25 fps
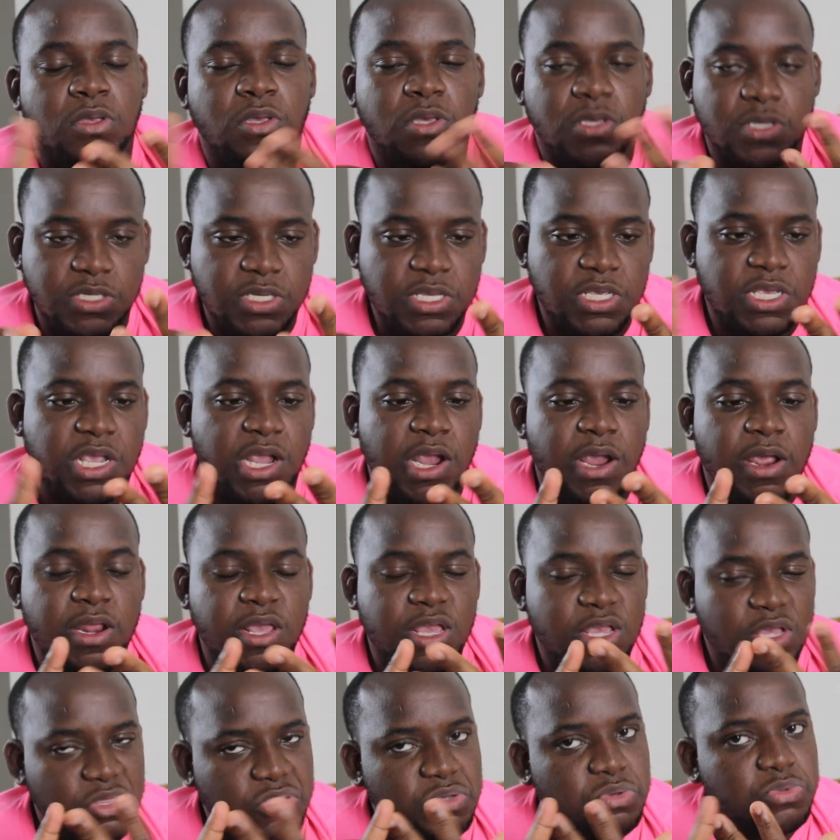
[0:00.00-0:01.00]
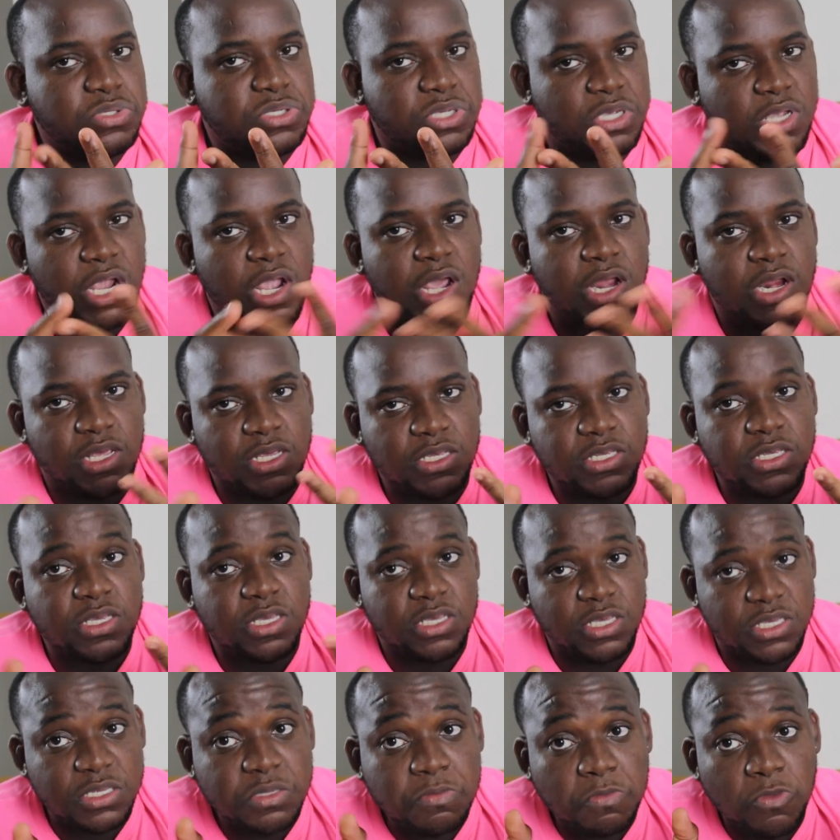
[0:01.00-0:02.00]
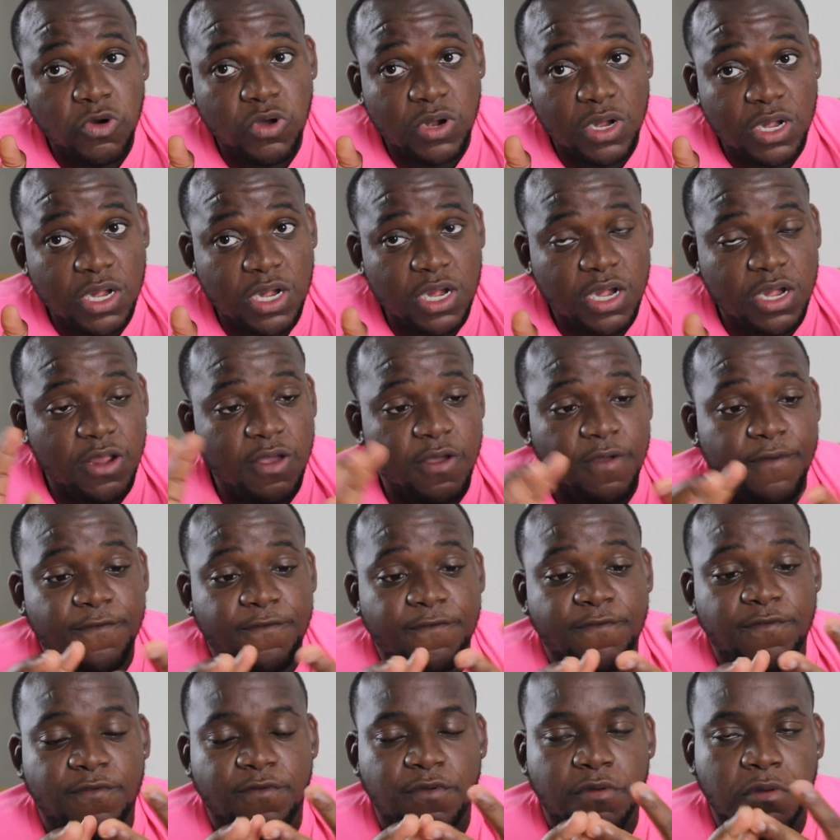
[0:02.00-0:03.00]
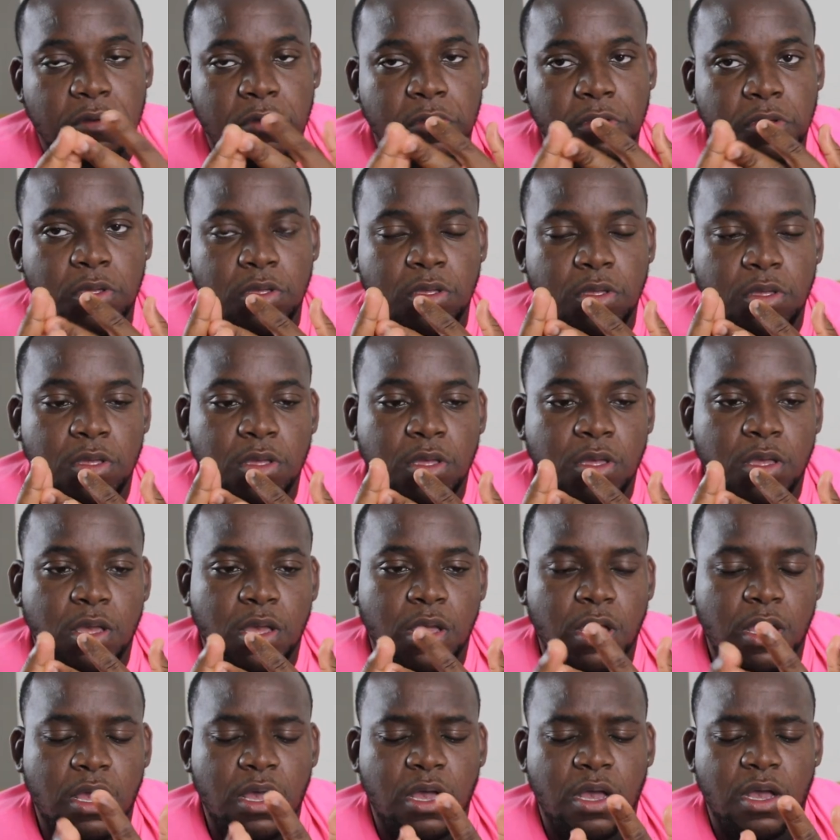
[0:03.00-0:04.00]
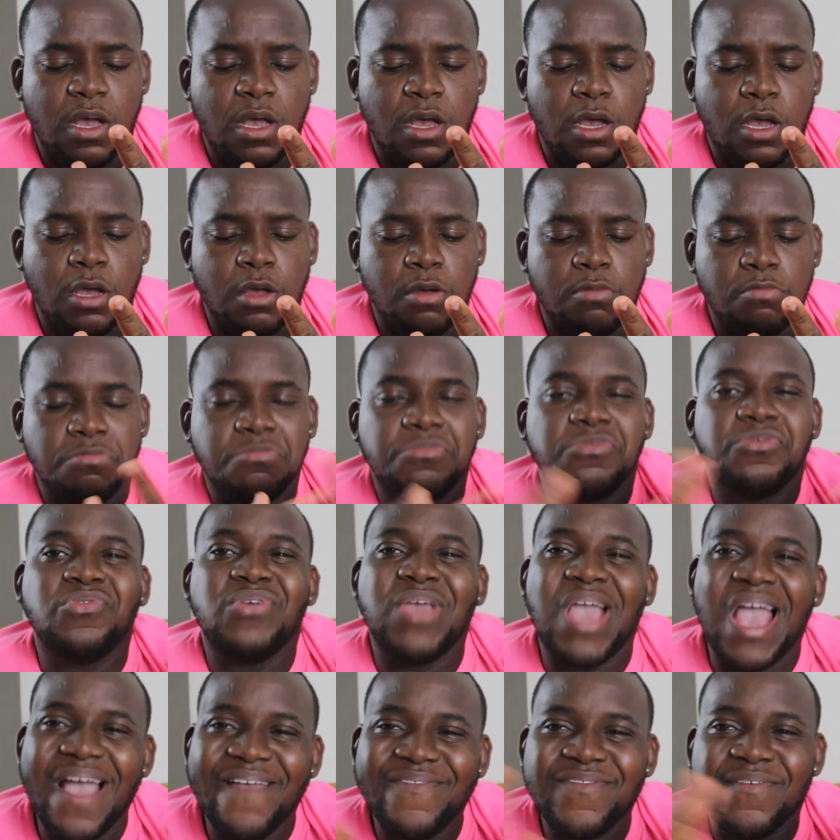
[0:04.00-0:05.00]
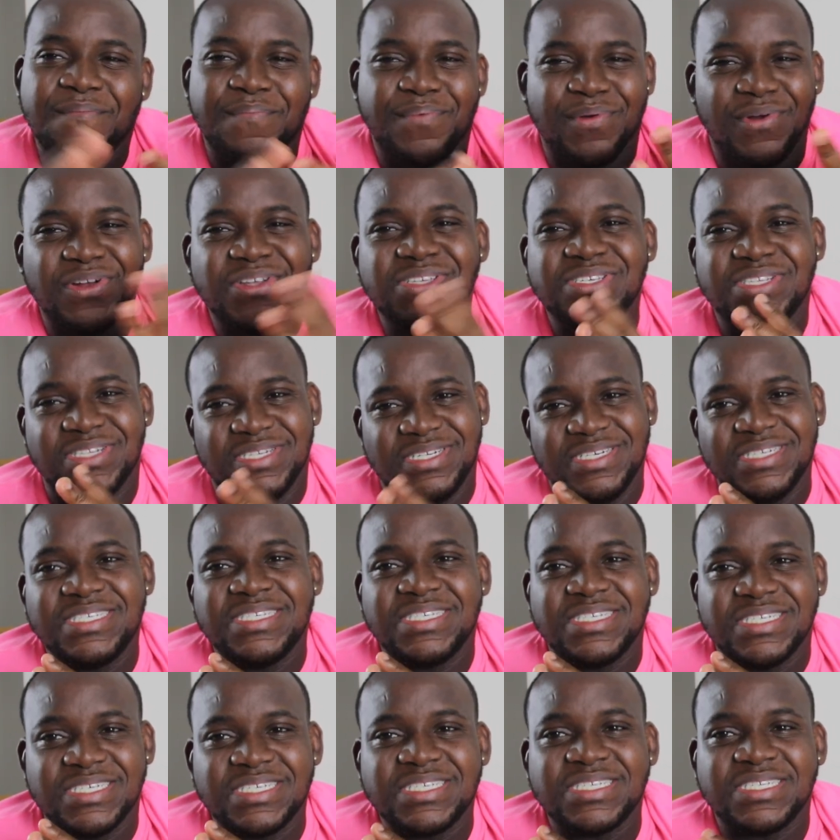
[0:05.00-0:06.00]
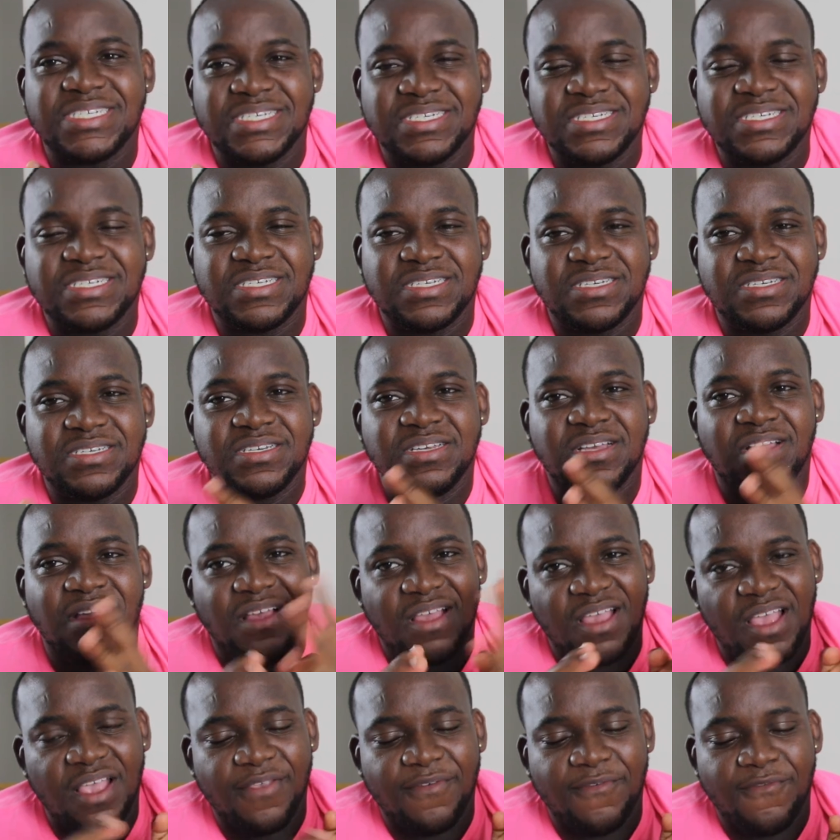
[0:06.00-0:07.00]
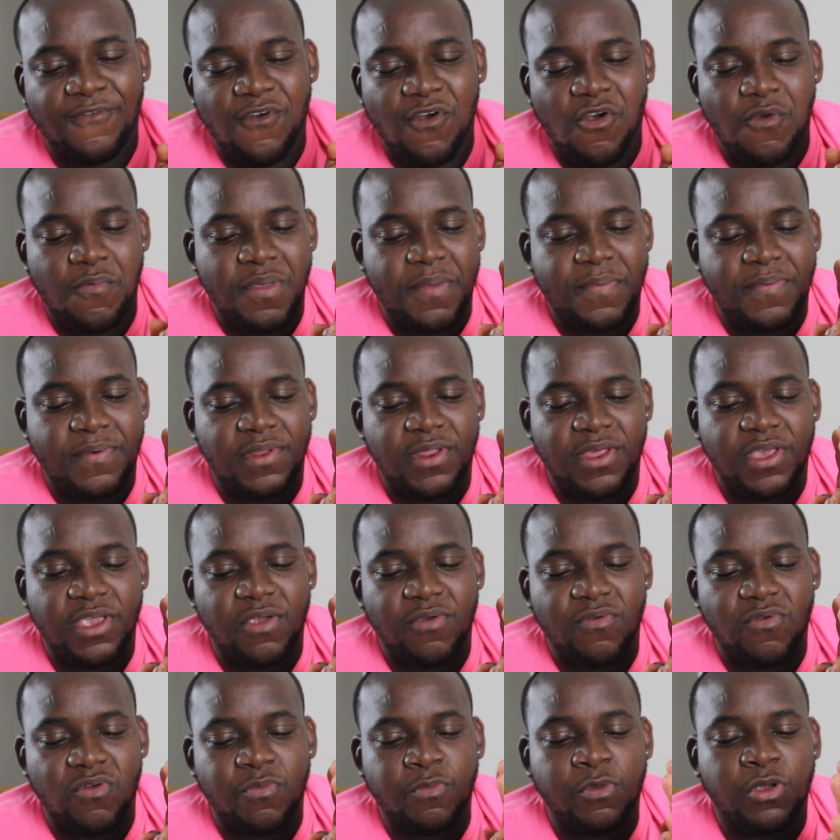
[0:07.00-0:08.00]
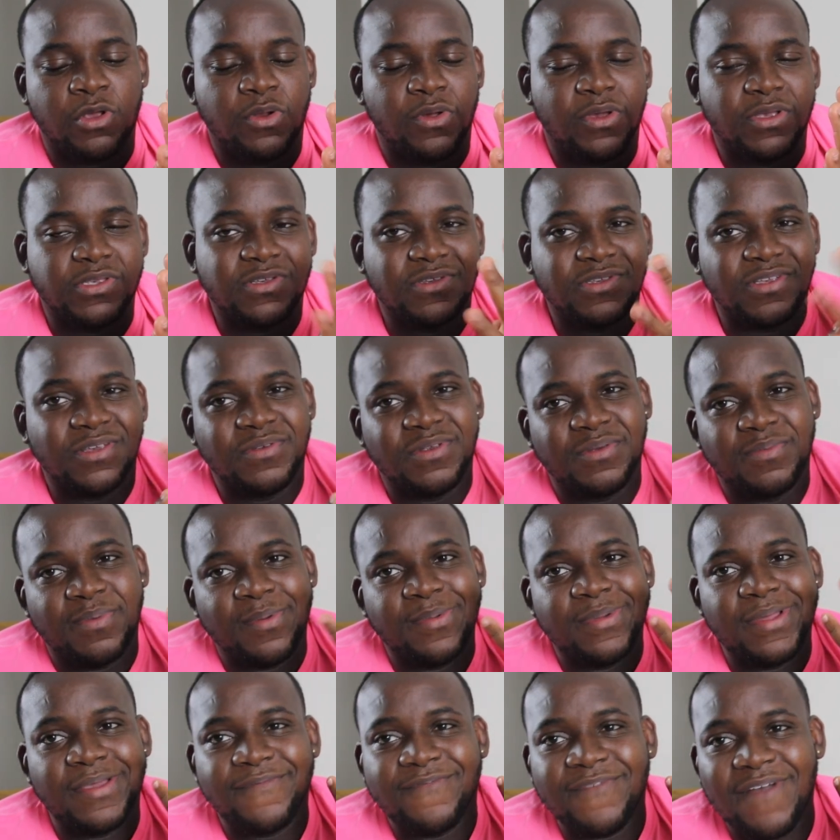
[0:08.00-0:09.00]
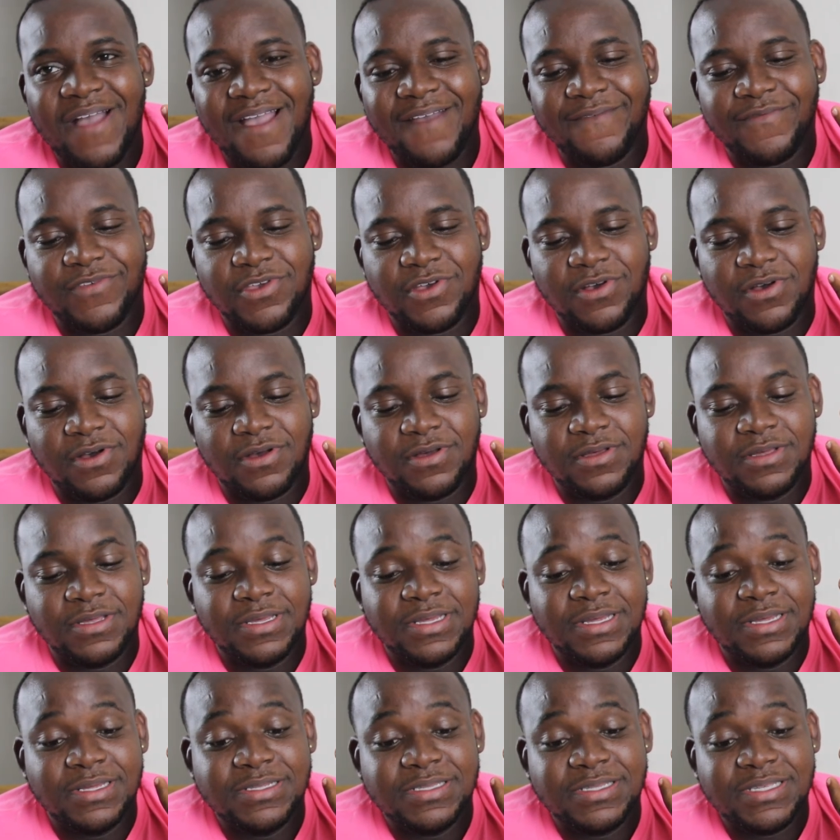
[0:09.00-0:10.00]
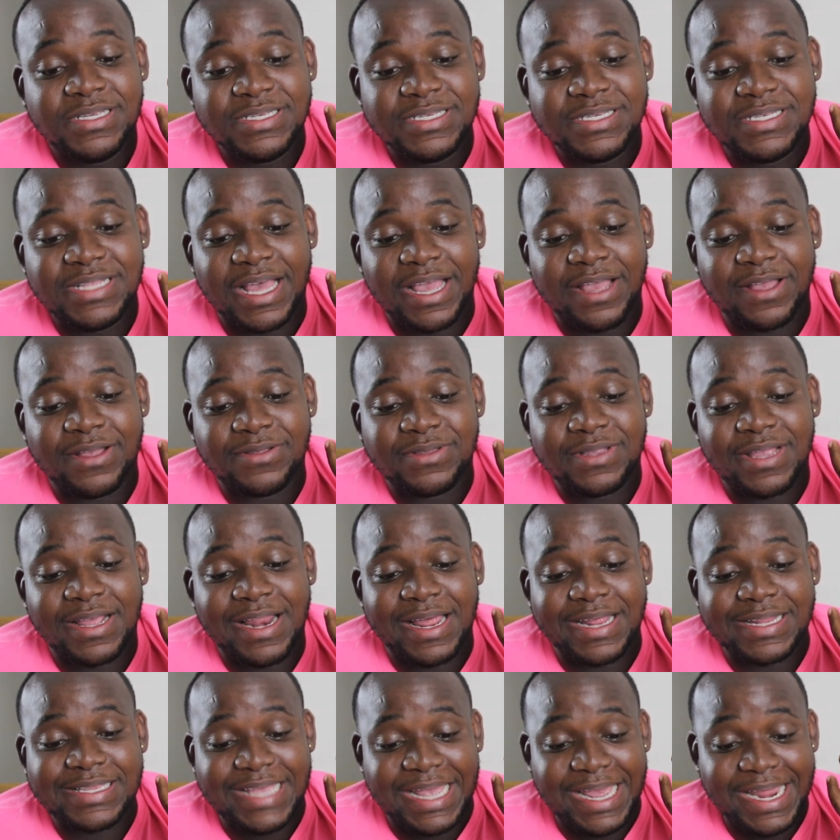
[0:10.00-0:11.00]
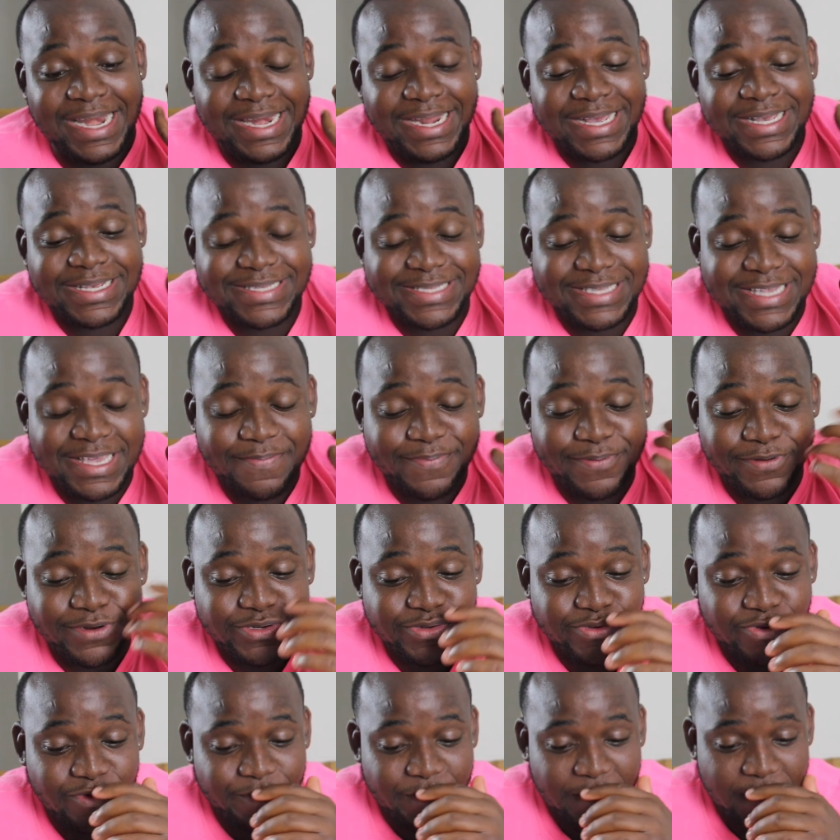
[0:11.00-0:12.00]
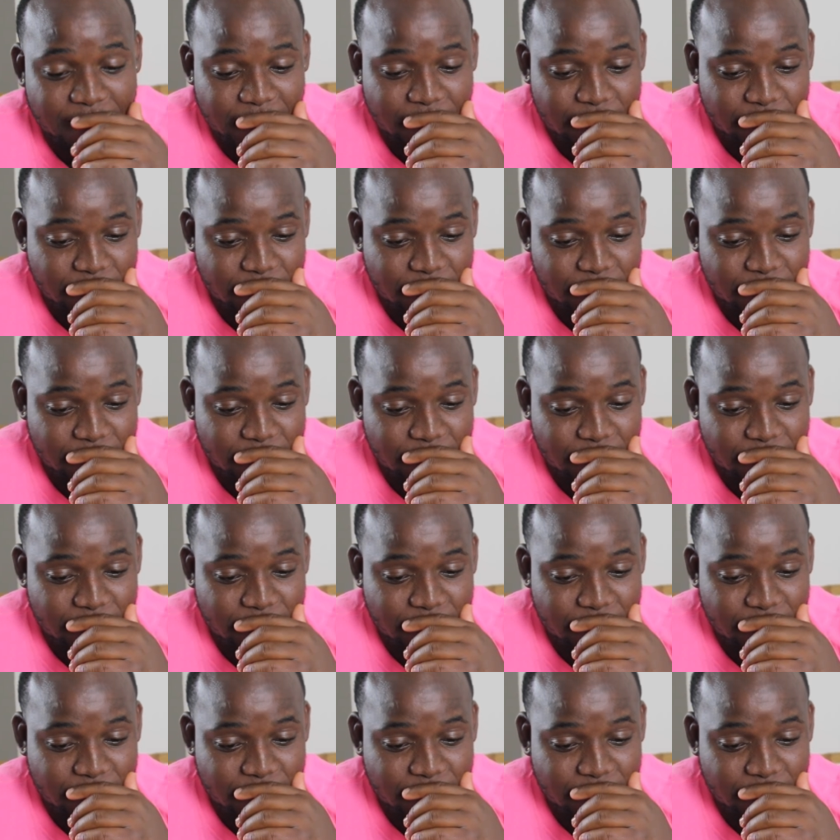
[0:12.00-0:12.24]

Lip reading: Security, two securities is more than enough. You can have your personal assistant. That's four people in your room, including yourself. So it's probably like five of y'all. This is like, they're like 10 niggas deep in this roommate.